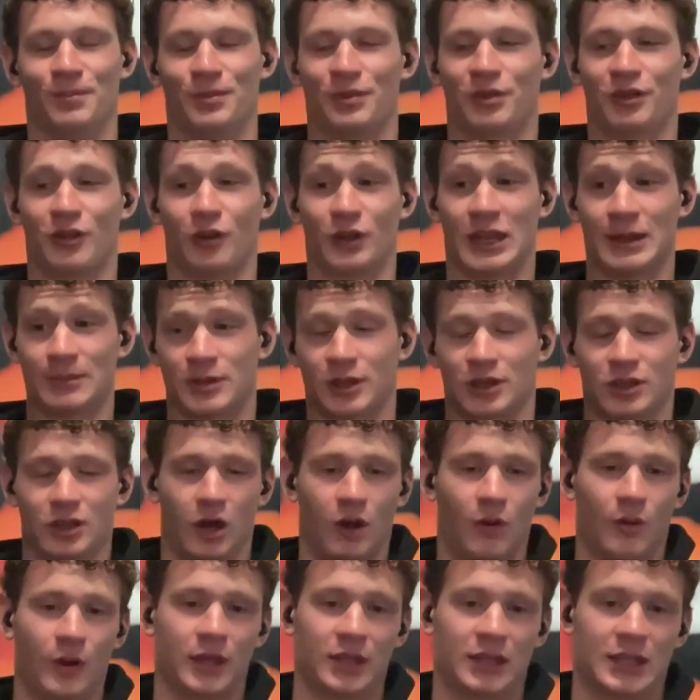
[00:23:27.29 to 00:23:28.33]
So I kept it
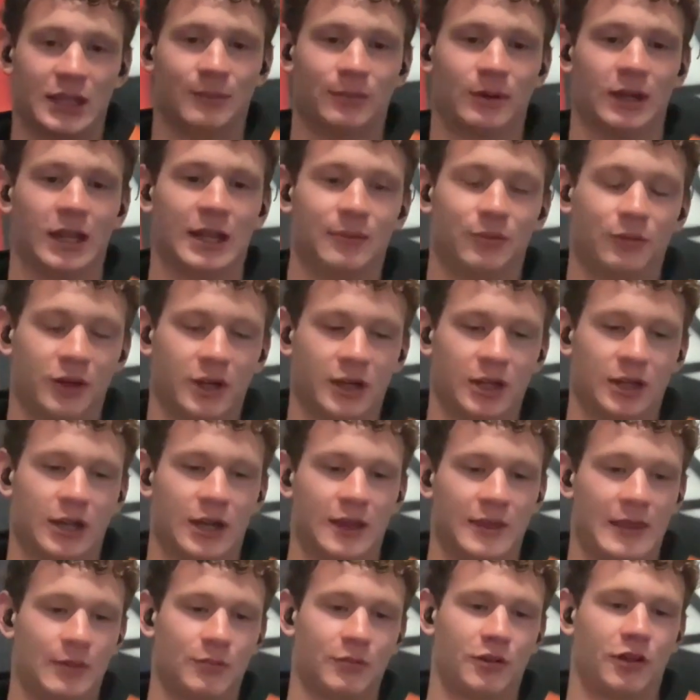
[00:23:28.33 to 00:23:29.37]
going, kept laboring,
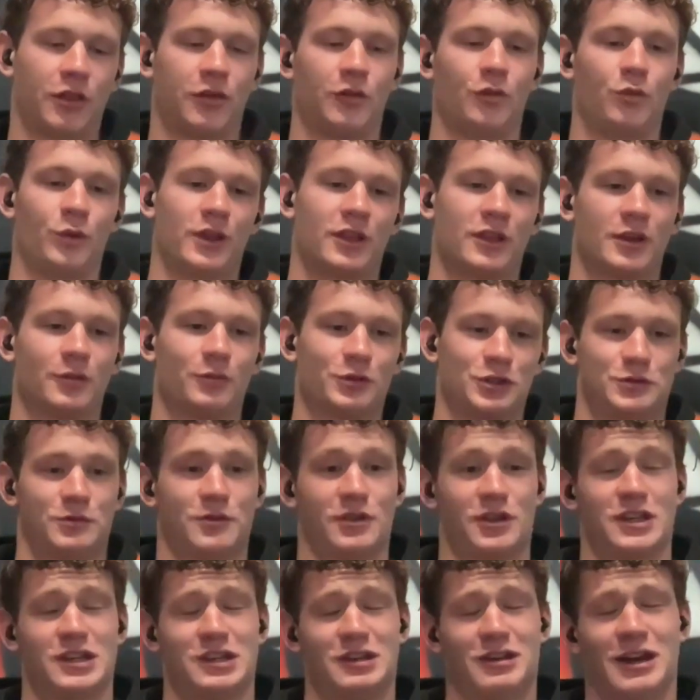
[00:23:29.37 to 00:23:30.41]
and that was through winter, which
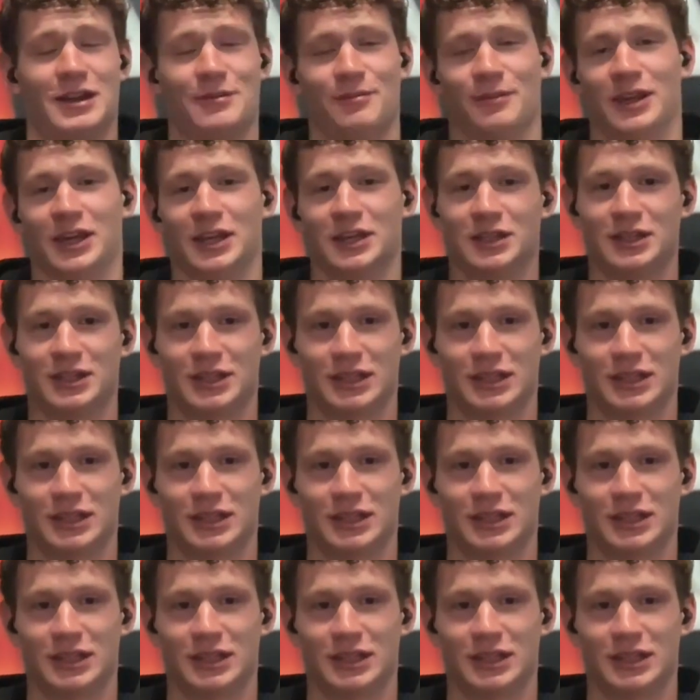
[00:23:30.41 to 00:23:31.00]
was a nightmare.